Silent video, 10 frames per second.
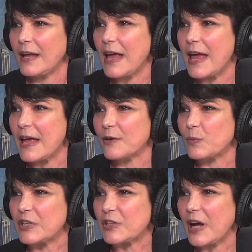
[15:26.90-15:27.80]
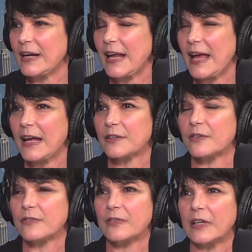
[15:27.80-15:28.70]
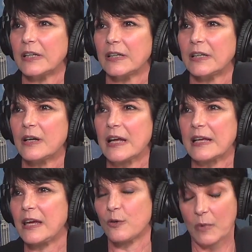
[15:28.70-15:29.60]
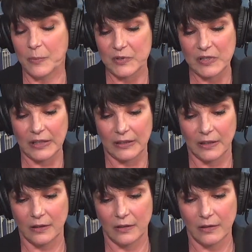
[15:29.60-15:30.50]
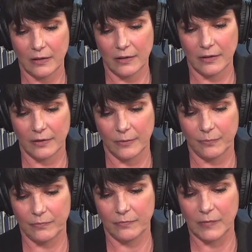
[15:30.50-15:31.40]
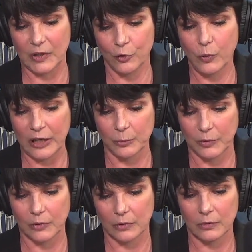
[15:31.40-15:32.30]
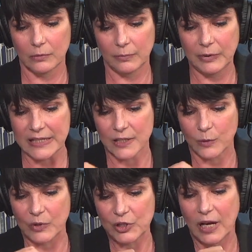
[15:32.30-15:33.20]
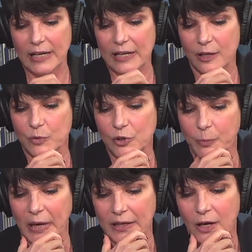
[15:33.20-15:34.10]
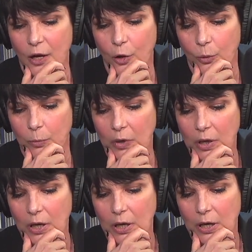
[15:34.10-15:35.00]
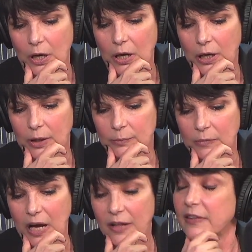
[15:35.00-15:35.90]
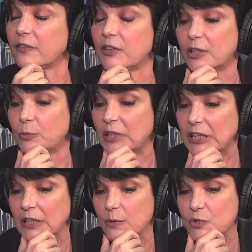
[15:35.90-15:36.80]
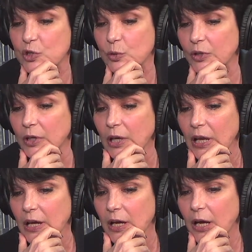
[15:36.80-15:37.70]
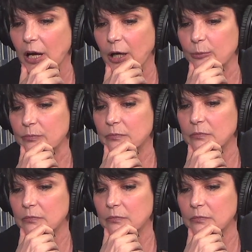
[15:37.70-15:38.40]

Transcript: And we shot out of, I can't remember suddenly, the incredible place that we shot at that was our main home. I'll think of it in a minute, I'm sure. Right.